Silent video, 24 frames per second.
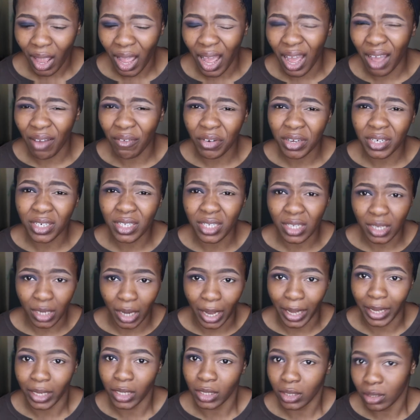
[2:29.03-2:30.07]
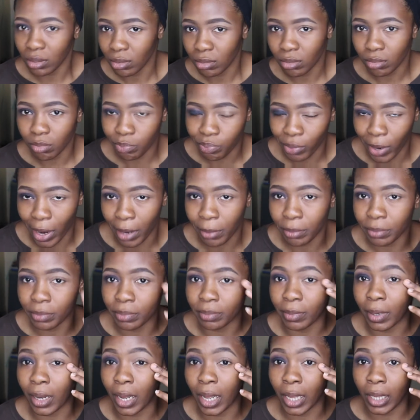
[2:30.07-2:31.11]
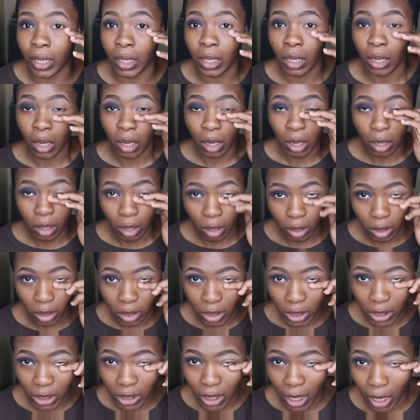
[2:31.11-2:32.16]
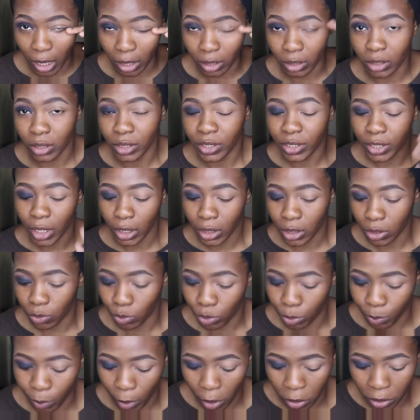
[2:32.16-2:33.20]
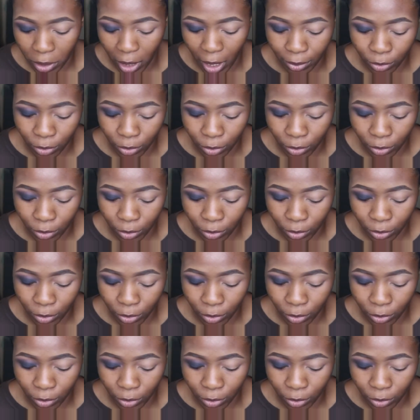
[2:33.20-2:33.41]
I've already like primed my lid and set it with powder.